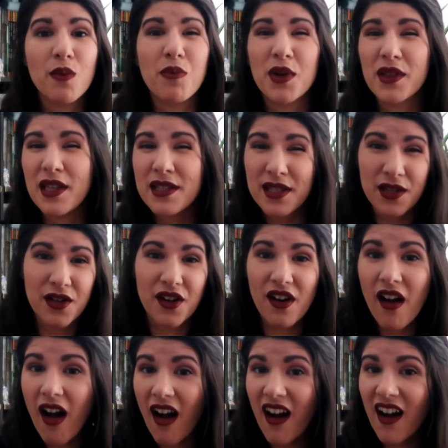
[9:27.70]
You can put these in your
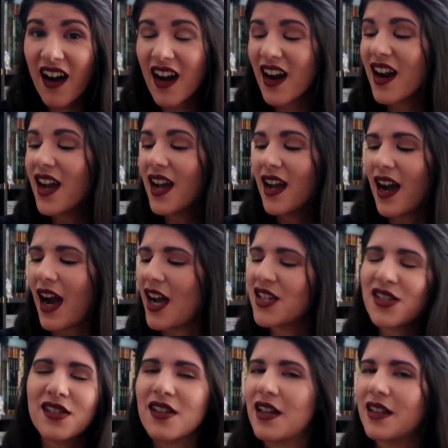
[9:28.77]
car.
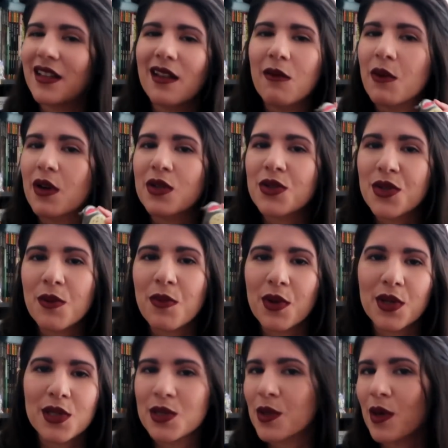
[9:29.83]
I just thought they were
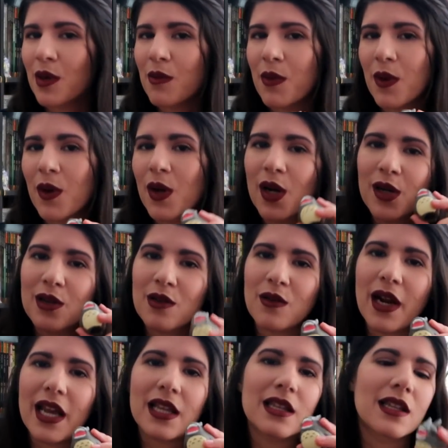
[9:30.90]
super adorable, a
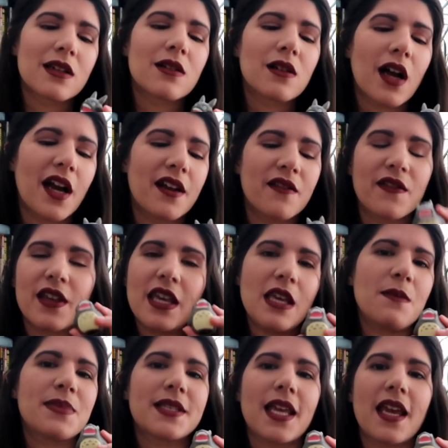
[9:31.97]
great little kind of
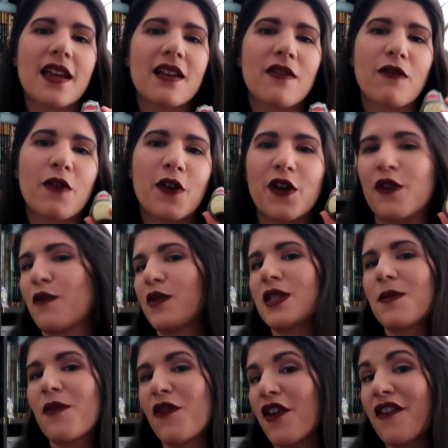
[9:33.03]
keepsake for
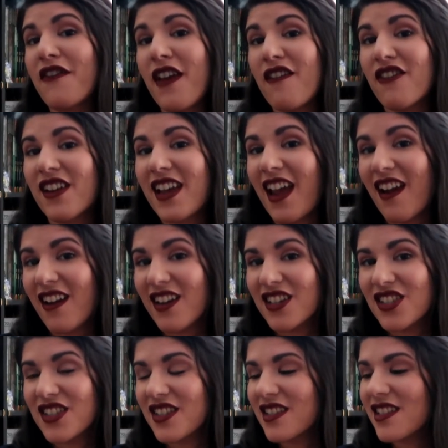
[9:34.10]
some of our favorite
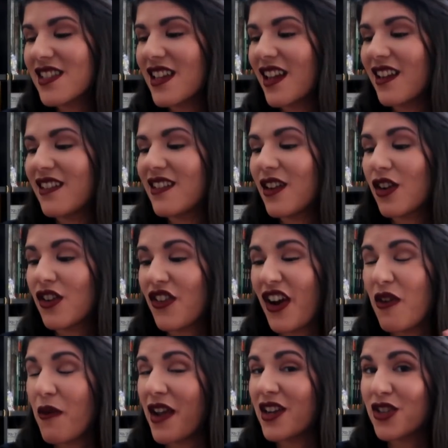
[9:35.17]
characters, and a
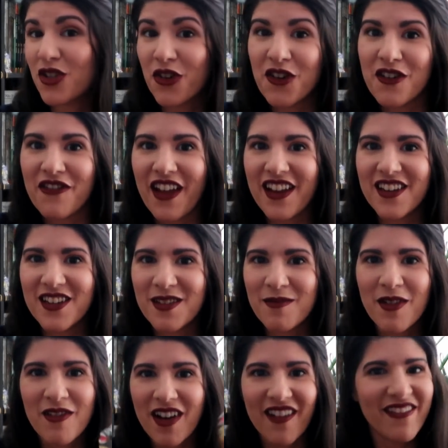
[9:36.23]
great way to show your
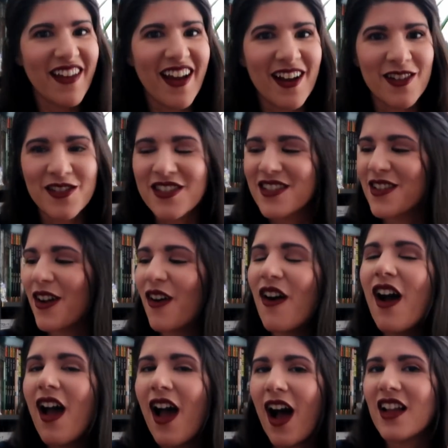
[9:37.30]
fandom around the house.
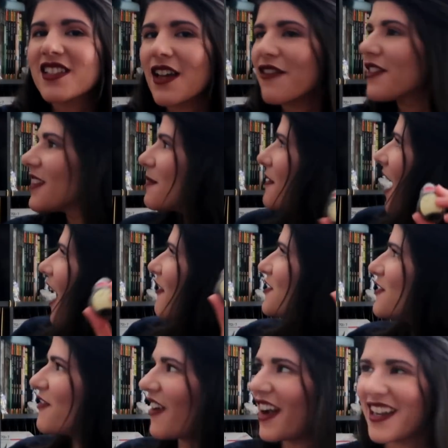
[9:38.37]
So I'll definitely
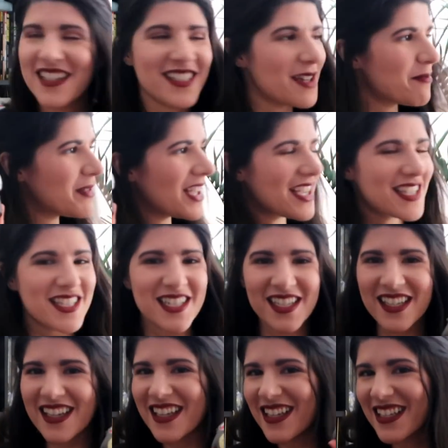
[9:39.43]
have to find a place
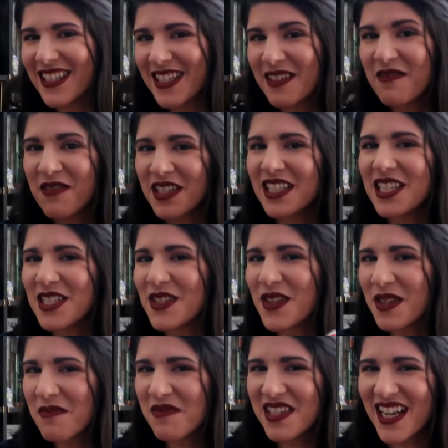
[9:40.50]
to really
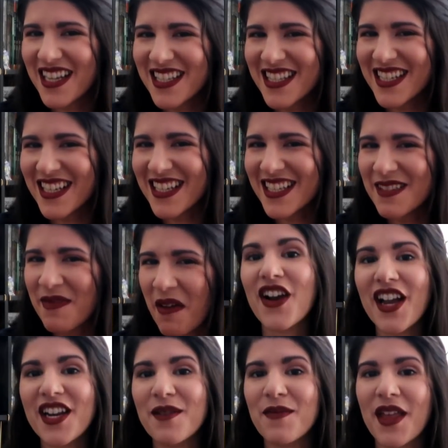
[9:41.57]
do them justice.
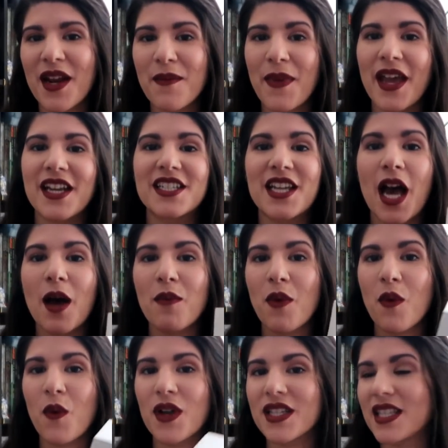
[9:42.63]
Another item that I picked
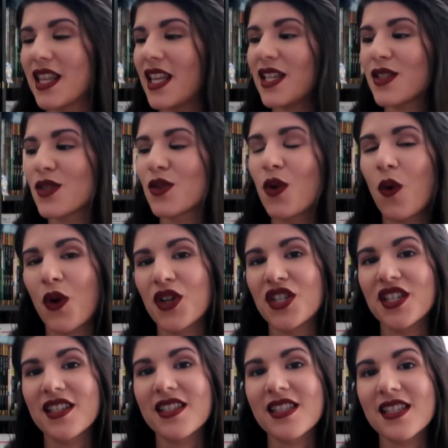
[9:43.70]
up was this
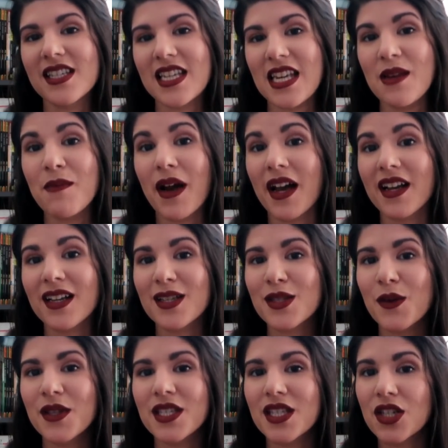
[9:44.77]
gorgeous tea mug.
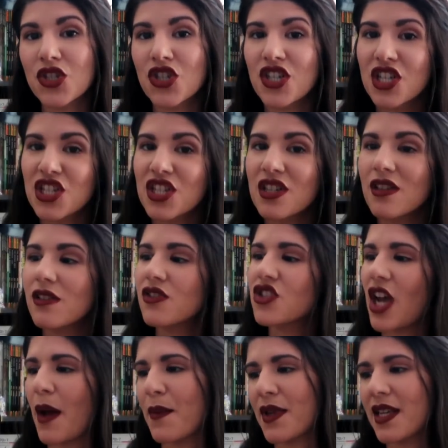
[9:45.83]
So it's in a traditional
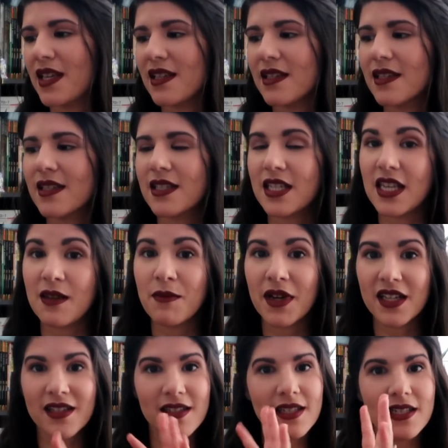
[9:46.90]
Japanese tea
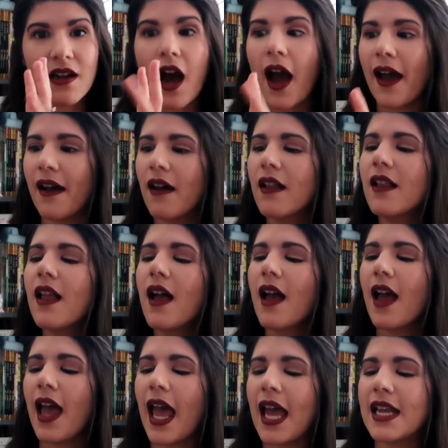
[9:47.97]
mug style,
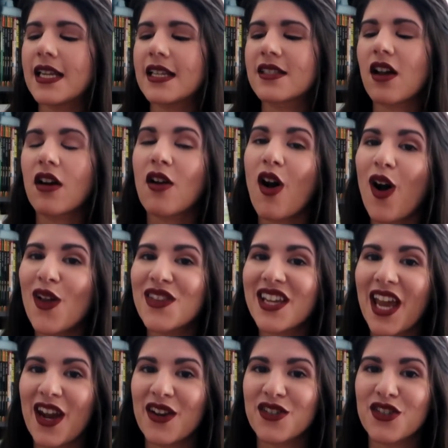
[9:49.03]
and it's got all
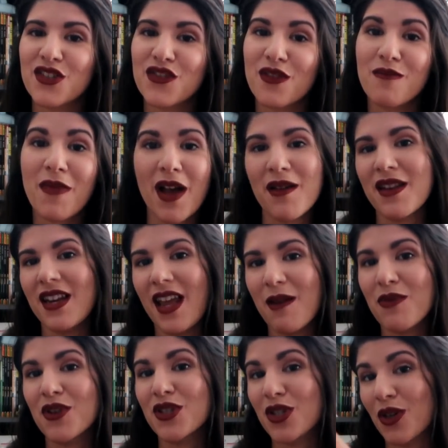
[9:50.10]
the characters from My
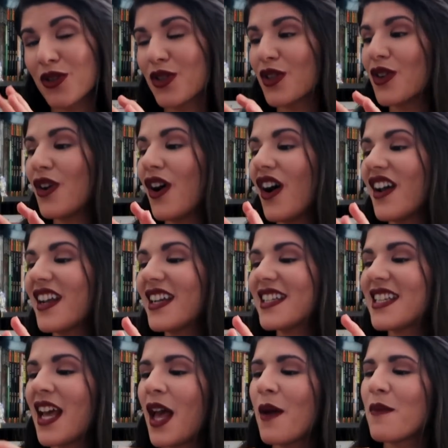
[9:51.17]
Neighbor Totoro on
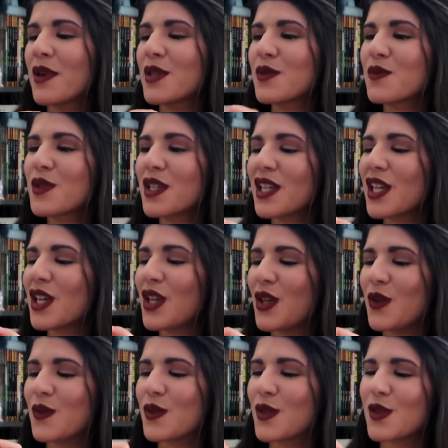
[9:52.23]
it, but it's really
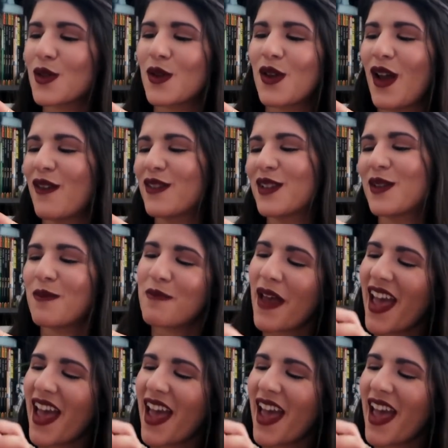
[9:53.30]
cute. So you have little